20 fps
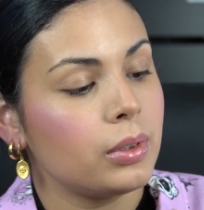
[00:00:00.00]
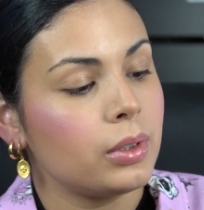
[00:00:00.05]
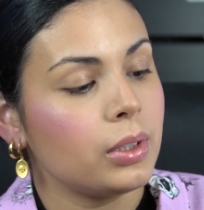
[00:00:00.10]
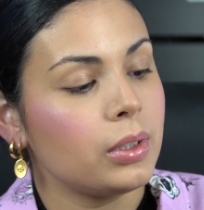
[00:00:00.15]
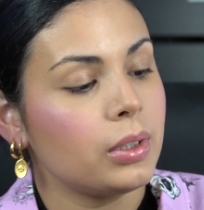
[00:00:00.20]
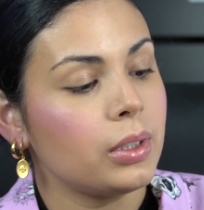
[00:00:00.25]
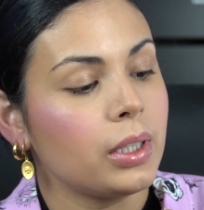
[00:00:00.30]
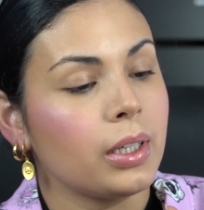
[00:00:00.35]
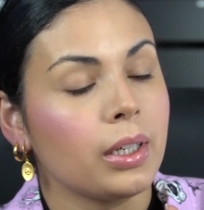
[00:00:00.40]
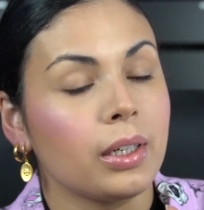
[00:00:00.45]

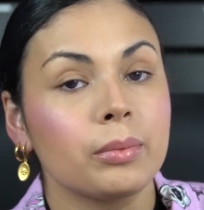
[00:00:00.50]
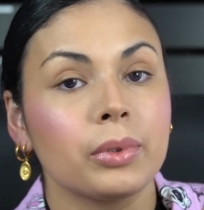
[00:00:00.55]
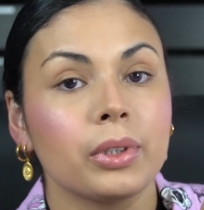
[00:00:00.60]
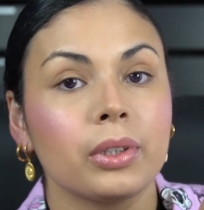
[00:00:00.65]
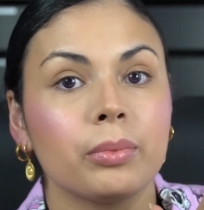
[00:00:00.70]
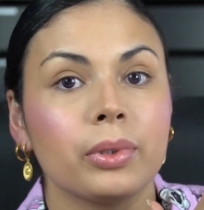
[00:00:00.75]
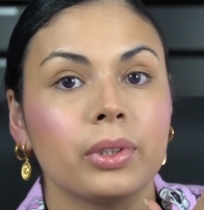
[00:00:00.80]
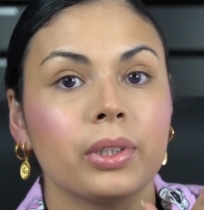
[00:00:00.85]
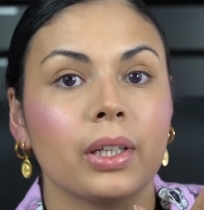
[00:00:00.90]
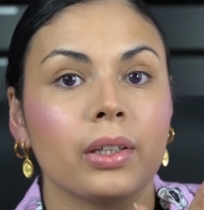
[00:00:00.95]
And then I'm going to
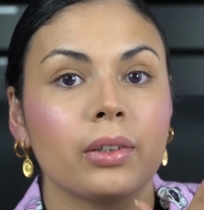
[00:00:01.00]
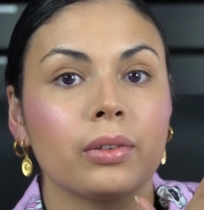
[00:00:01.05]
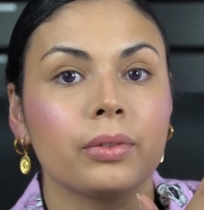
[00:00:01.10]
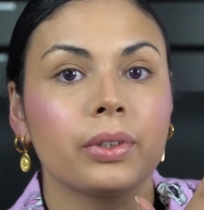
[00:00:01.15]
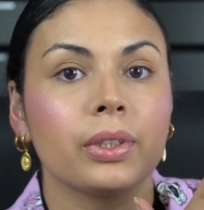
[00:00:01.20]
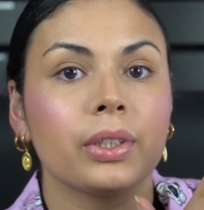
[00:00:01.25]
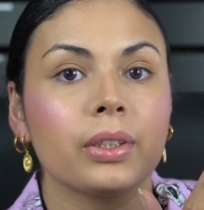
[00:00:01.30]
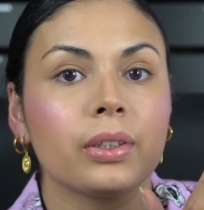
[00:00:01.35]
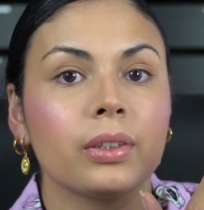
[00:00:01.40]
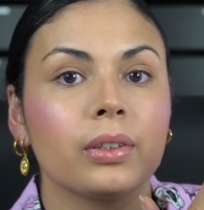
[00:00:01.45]
put that over
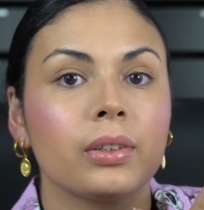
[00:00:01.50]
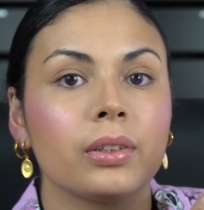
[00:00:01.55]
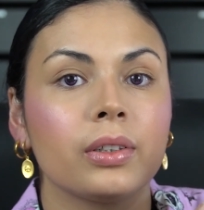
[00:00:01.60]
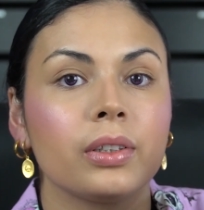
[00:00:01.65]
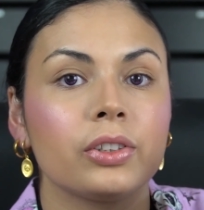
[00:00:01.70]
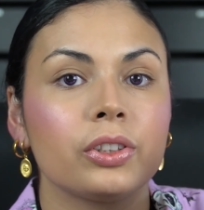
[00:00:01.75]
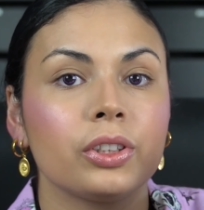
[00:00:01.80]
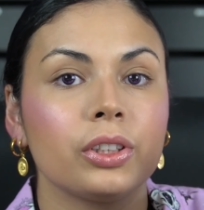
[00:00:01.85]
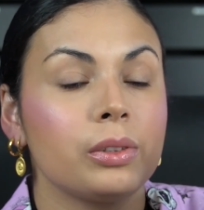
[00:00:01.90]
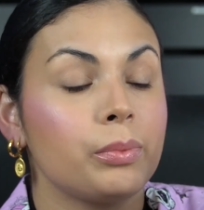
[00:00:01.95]
here.
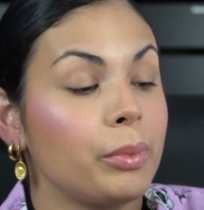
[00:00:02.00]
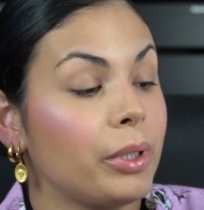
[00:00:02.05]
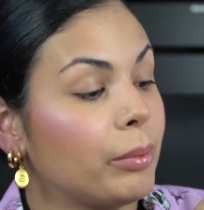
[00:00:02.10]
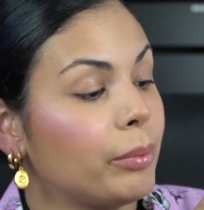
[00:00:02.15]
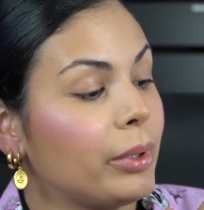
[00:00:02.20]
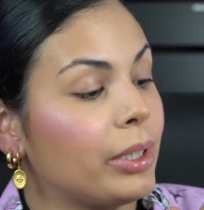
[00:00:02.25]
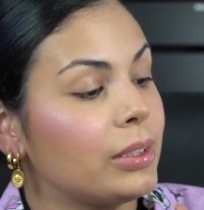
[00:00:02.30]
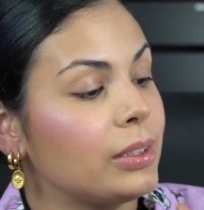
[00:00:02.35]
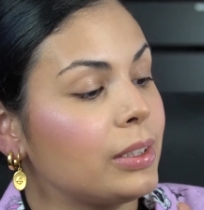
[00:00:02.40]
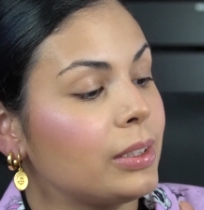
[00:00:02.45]
She's
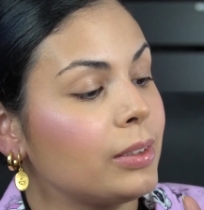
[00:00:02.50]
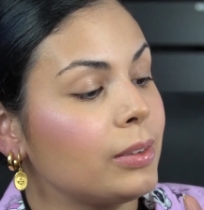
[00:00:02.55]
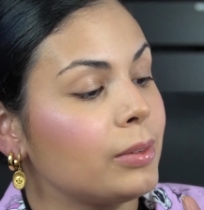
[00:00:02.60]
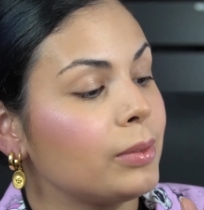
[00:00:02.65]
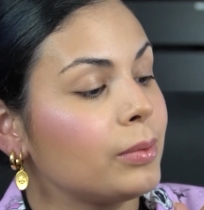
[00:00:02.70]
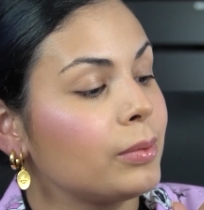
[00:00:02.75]
pigmented.